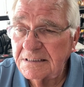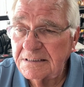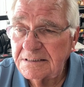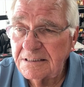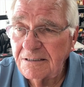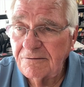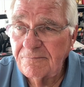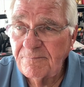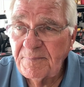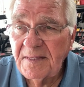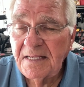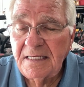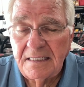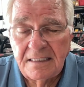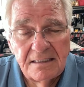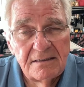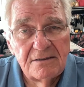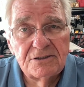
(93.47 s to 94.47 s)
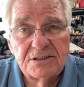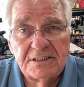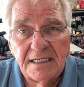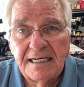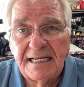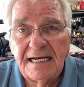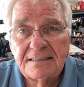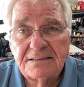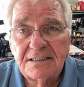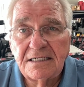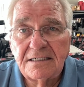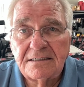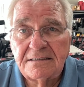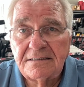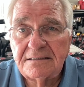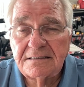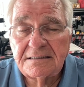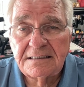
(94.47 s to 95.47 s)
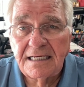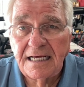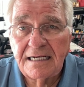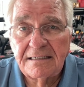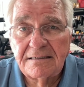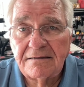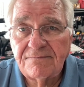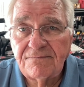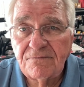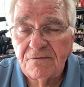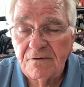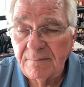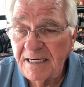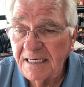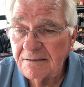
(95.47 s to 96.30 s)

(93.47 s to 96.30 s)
And so they're still out there. You just got to look for them.